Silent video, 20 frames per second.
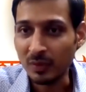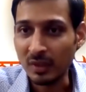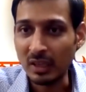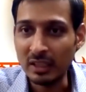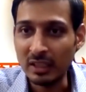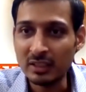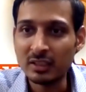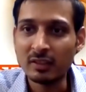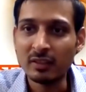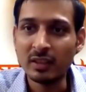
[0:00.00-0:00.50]

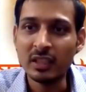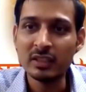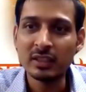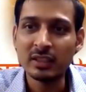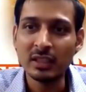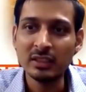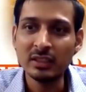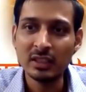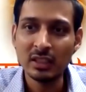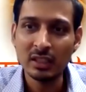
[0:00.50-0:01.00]
it's a very
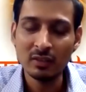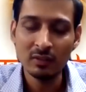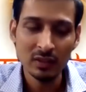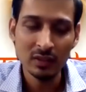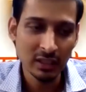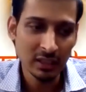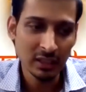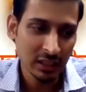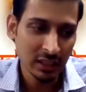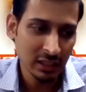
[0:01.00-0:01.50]
sensitive
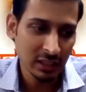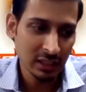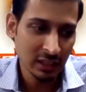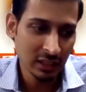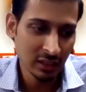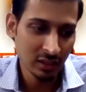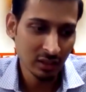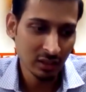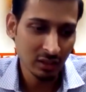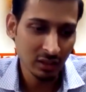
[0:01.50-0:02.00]
thing. And
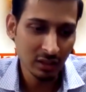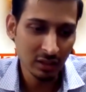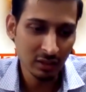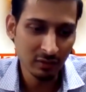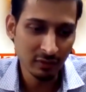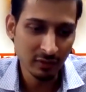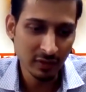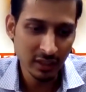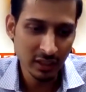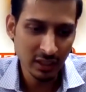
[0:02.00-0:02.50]
the
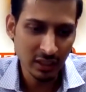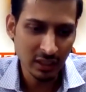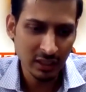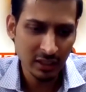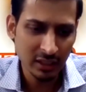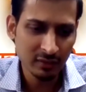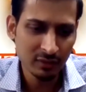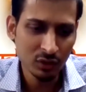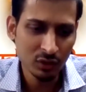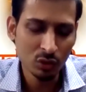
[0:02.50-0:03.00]
way I
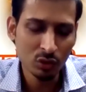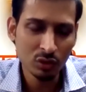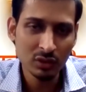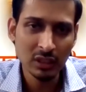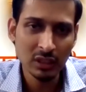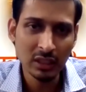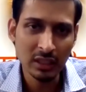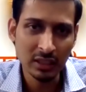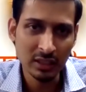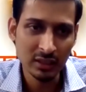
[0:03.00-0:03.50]
have used
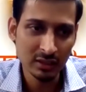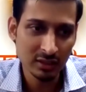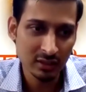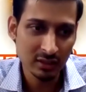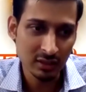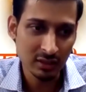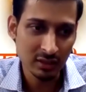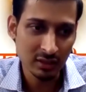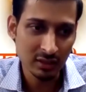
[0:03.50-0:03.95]
it is